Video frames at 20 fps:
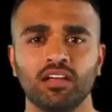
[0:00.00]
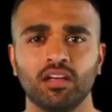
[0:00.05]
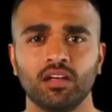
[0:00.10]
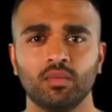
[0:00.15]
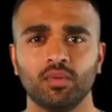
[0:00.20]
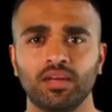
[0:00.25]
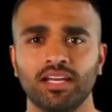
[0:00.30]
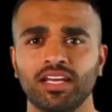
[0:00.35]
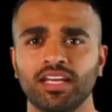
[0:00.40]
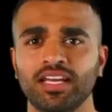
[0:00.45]

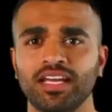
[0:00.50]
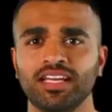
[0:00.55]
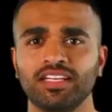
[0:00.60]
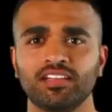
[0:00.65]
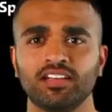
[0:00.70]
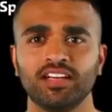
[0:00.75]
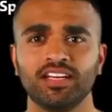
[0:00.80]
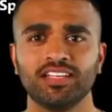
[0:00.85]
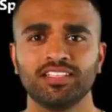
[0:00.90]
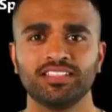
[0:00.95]
we can
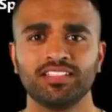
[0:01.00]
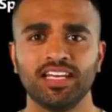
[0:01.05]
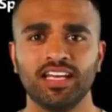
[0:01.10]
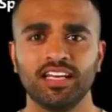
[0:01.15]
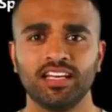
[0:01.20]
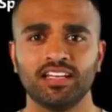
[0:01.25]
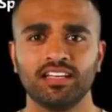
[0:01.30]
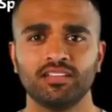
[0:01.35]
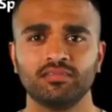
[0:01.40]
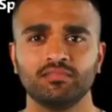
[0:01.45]
easily
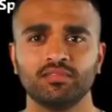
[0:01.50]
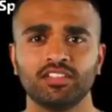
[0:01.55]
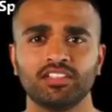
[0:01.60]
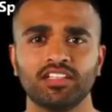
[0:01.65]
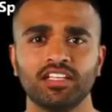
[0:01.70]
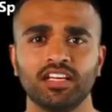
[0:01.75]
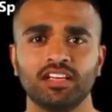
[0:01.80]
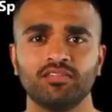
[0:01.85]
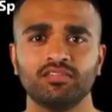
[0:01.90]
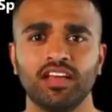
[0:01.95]
send,
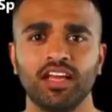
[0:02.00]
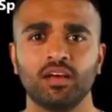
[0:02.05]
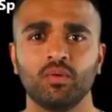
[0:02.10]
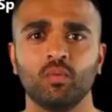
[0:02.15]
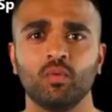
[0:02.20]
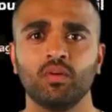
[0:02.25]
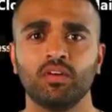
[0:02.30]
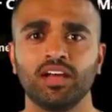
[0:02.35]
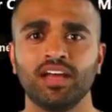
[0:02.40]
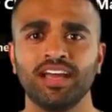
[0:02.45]
receive, and
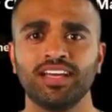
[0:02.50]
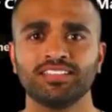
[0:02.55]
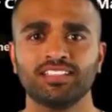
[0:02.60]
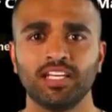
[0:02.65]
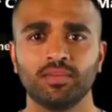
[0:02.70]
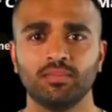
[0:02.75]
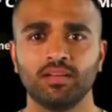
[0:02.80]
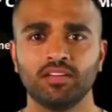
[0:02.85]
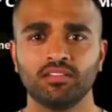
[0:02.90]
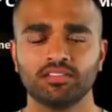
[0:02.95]
organize
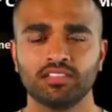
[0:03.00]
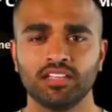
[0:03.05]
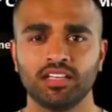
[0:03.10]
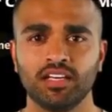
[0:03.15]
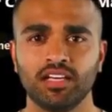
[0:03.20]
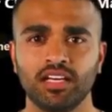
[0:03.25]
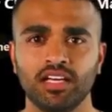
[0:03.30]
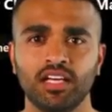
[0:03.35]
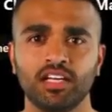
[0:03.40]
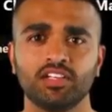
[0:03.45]
emails,
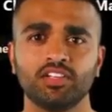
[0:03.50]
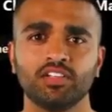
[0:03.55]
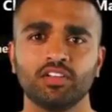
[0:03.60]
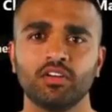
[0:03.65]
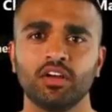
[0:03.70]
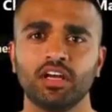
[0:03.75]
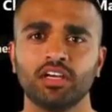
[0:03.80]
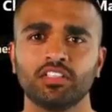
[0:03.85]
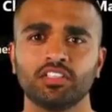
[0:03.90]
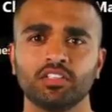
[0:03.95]

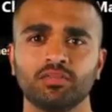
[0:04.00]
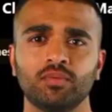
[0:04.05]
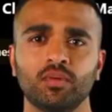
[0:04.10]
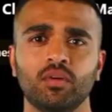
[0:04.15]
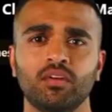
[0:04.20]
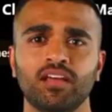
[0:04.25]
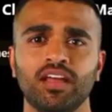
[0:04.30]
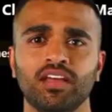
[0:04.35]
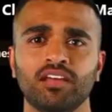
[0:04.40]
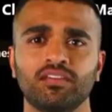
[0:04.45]
ensuring a
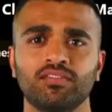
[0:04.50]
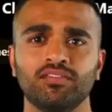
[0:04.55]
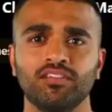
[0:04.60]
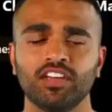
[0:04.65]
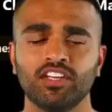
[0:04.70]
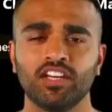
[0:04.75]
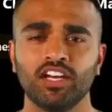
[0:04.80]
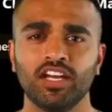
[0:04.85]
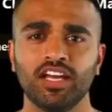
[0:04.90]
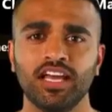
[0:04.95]
smooth and
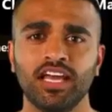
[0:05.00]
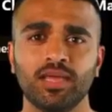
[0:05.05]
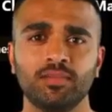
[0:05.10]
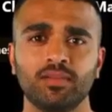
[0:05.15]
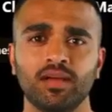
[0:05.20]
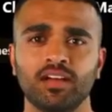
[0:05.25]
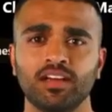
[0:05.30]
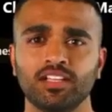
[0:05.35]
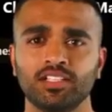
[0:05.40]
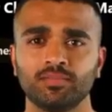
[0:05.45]
efficient
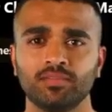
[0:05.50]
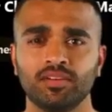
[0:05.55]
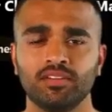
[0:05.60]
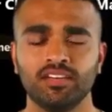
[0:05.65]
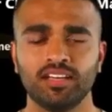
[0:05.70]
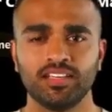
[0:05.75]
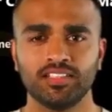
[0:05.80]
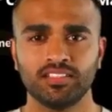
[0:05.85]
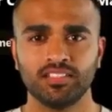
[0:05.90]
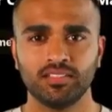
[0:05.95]
email
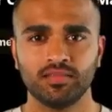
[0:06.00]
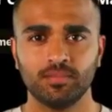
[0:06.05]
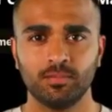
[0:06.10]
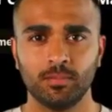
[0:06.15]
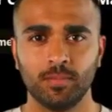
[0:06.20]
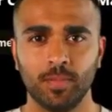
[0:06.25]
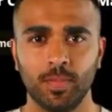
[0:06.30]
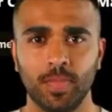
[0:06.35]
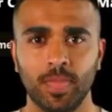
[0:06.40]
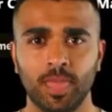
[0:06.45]
experience.
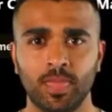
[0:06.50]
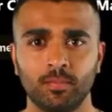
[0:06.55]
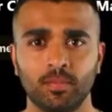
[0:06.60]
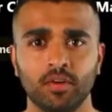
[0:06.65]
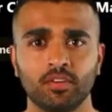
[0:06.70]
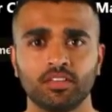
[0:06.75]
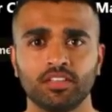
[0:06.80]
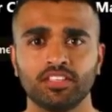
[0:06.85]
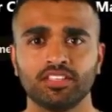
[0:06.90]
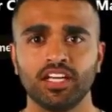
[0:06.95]

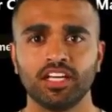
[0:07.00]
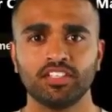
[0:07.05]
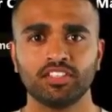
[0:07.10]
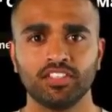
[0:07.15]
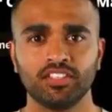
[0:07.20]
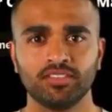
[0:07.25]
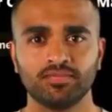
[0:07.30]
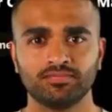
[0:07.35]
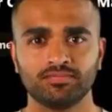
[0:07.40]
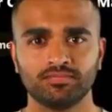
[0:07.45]
Music
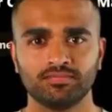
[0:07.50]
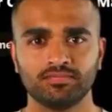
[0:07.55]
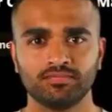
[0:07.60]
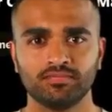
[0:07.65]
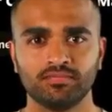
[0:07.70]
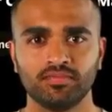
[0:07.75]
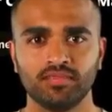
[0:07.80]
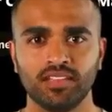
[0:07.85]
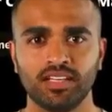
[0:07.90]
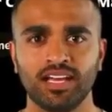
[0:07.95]
section.
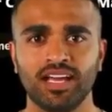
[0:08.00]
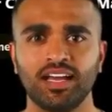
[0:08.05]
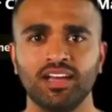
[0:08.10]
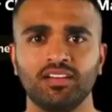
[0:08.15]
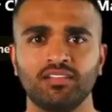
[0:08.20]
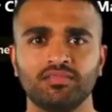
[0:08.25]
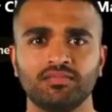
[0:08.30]
Now,